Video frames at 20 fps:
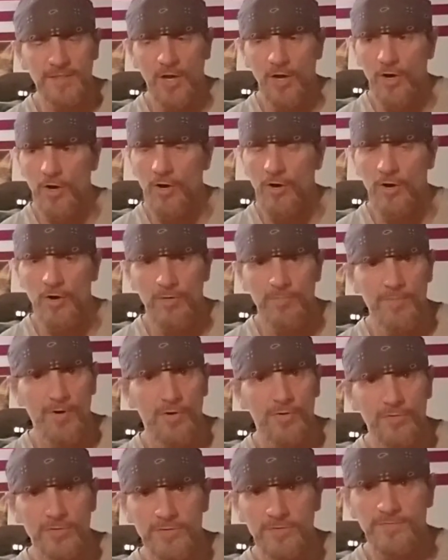
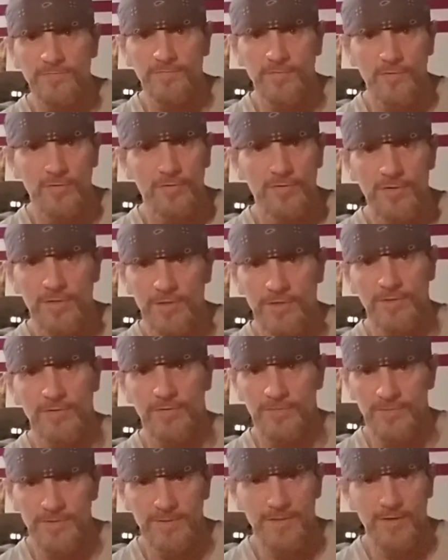almost full go
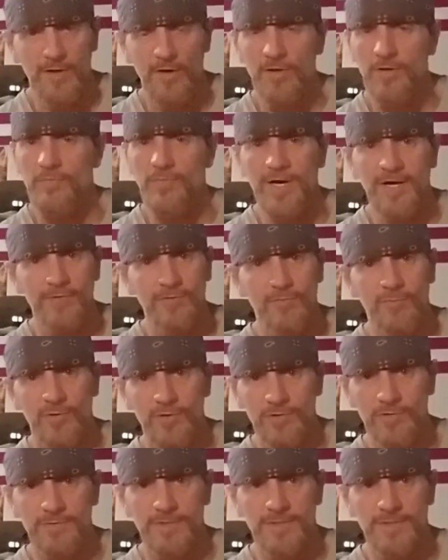all around the world.